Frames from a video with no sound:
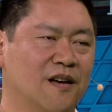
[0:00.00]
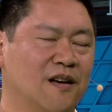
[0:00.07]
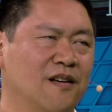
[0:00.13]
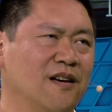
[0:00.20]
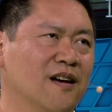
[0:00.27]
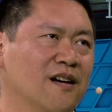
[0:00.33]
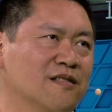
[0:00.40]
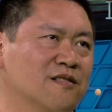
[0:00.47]

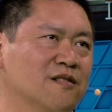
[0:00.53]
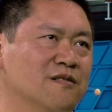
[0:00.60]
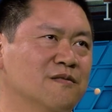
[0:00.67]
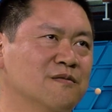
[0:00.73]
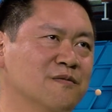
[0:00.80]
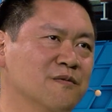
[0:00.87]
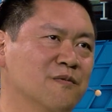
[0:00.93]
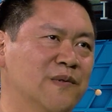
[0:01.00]
Yeah,
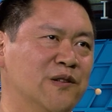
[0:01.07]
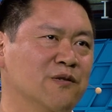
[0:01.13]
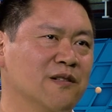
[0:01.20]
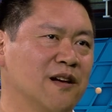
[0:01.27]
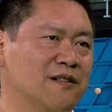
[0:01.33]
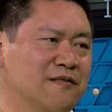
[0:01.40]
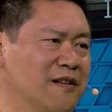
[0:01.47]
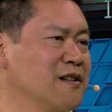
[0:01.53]
so we do a
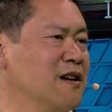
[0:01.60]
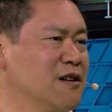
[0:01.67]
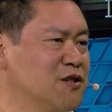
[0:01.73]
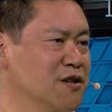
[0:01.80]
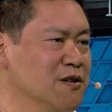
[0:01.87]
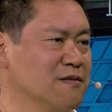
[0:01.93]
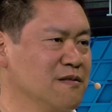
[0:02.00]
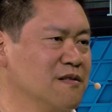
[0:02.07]
lot of syndicated
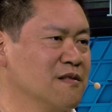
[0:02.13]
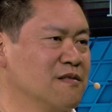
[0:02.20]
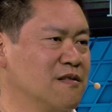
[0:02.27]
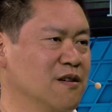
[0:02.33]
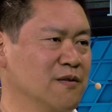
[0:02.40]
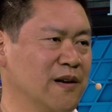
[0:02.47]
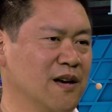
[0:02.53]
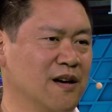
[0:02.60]
shows.
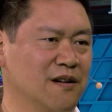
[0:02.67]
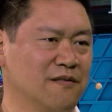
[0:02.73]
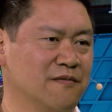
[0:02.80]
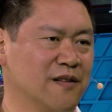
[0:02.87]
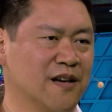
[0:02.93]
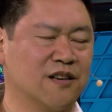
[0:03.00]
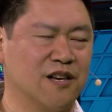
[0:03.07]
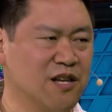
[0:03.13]
So we have,
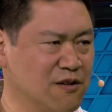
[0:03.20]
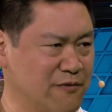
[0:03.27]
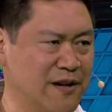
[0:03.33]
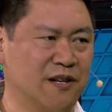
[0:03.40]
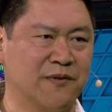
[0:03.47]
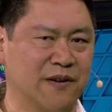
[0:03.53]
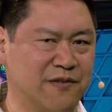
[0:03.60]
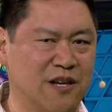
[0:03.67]
like, right
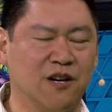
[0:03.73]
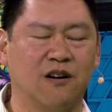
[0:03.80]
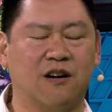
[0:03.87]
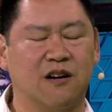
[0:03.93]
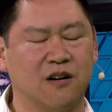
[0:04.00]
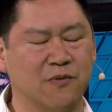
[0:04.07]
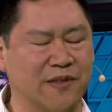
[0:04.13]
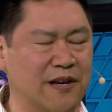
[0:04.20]
now we have
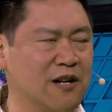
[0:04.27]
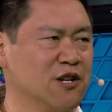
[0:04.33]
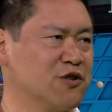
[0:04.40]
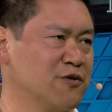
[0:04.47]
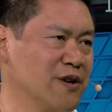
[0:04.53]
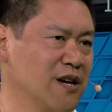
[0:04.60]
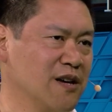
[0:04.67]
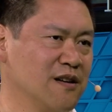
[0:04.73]
ER, Without a
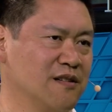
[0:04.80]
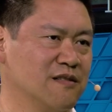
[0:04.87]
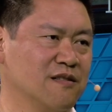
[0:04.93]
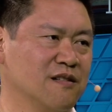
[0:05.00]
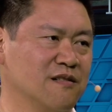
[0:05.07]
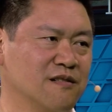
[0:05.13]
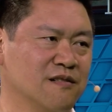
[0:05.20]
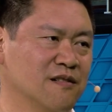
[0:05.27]
Trace,
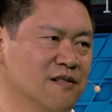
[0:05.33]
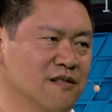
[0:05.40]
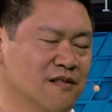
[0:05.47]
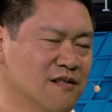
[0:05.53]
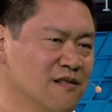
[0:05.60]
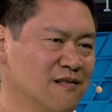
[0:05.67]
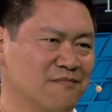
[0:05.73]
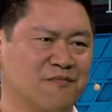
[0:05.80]
and
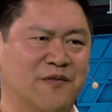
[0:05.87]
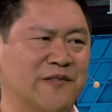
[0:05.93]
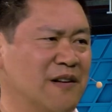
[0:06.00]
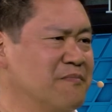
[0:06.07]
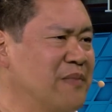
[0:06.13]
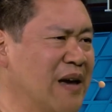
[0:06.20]
we've done